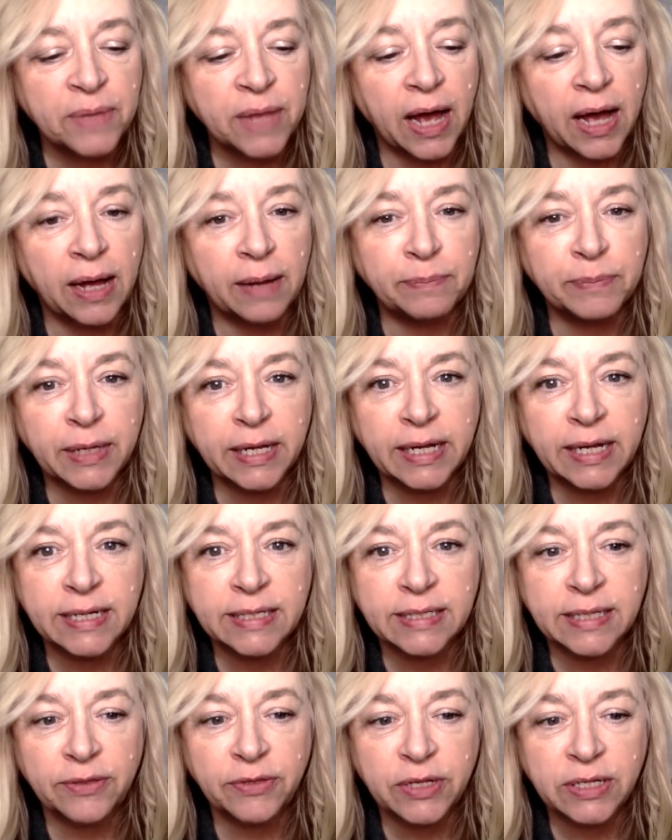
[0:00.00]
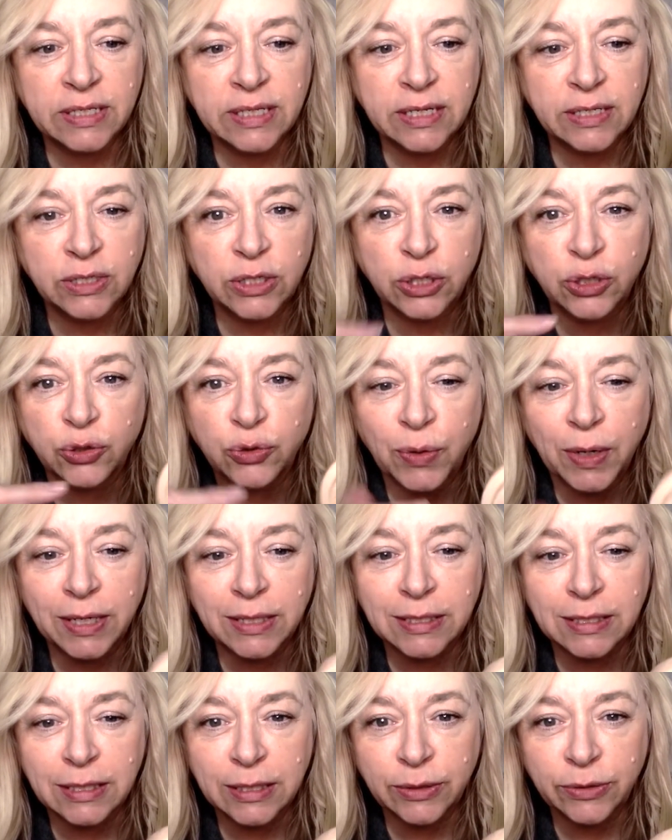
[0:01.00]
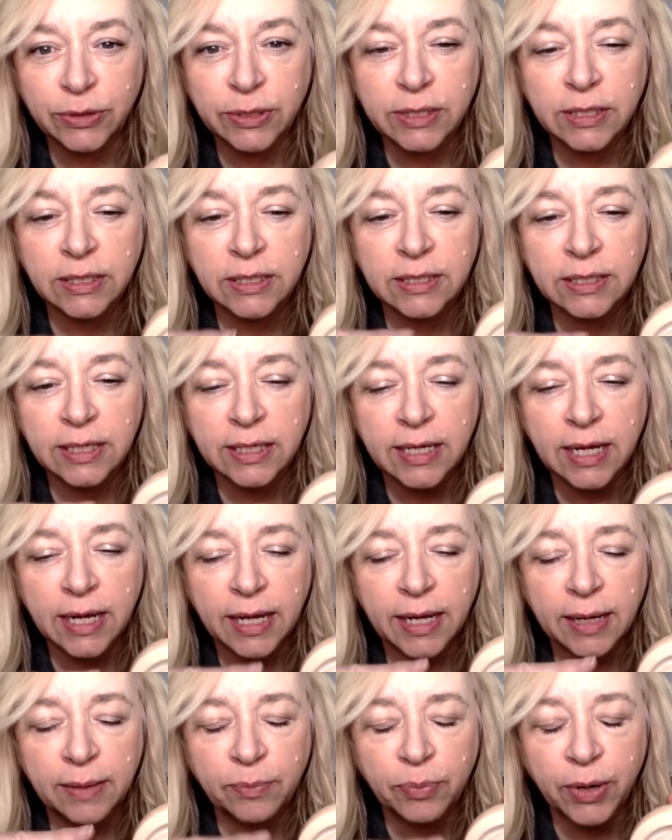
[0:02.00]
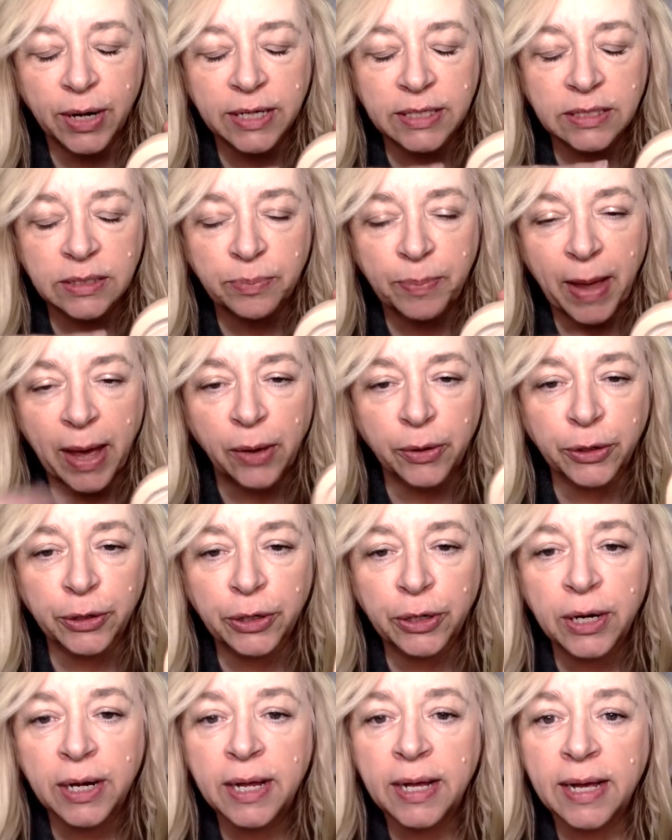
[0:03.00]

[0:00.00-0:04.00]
Um, like I said, this is the translucent uh, pressed powder.